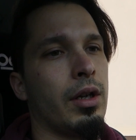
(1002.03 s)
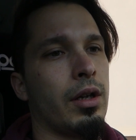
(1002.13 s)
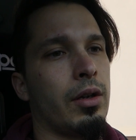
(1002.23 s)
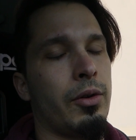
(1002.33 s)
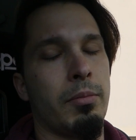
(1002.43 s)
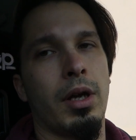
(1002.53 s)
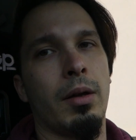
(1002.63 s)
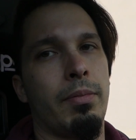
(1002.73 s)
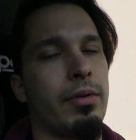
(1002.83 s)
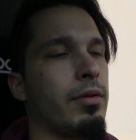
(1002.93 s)
remap
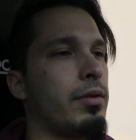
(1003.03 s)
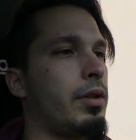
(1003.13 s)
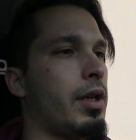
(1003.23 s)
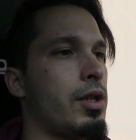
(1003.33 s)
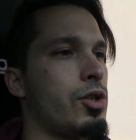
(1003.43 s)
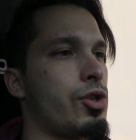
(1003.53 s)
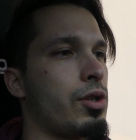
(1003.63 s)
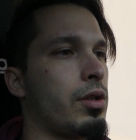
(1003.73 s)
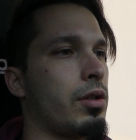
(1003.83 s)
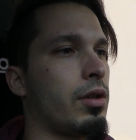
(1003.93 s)
the
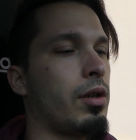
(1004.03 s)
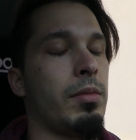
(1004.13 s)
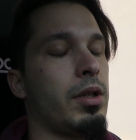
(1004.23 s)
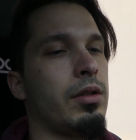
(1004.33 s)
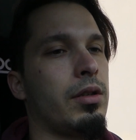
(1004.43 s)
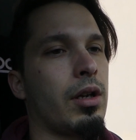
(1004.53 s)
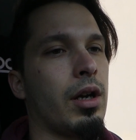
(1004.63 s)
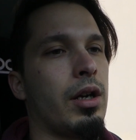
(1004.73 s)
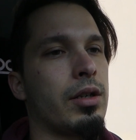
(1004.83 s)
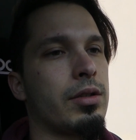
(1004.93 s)
engine, I mean the car.